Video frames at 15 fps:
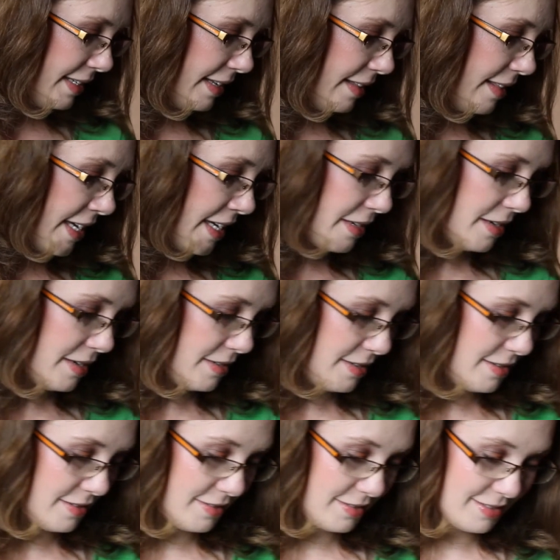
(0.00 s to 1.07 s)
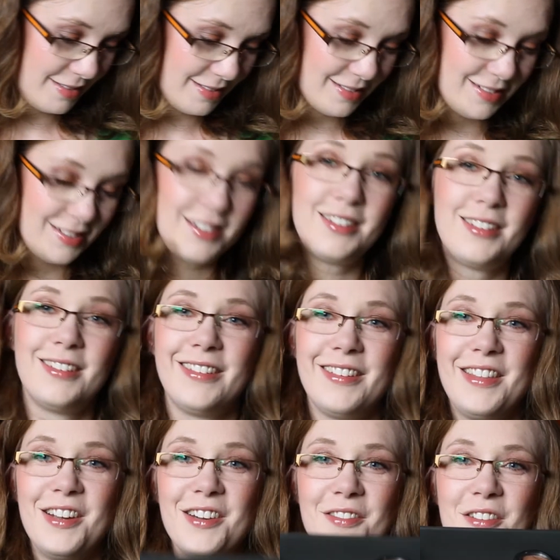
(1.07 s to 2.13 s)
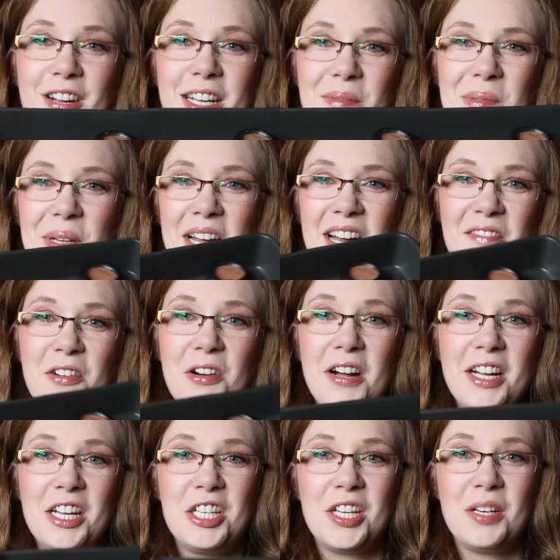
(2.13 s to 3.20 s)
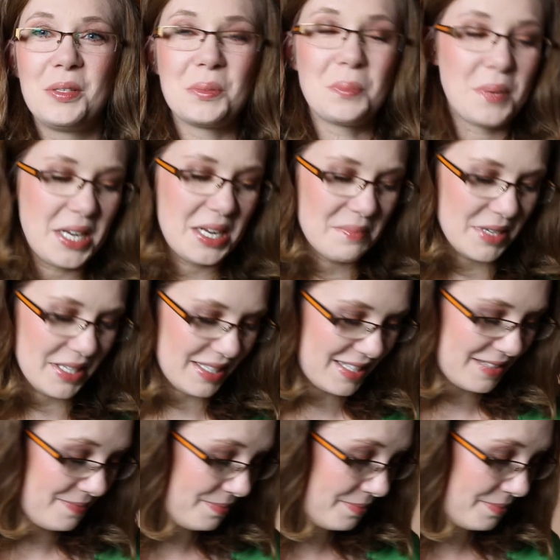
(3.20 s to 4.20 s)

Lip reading: Then, the other items we have are eyeshadows and pigments.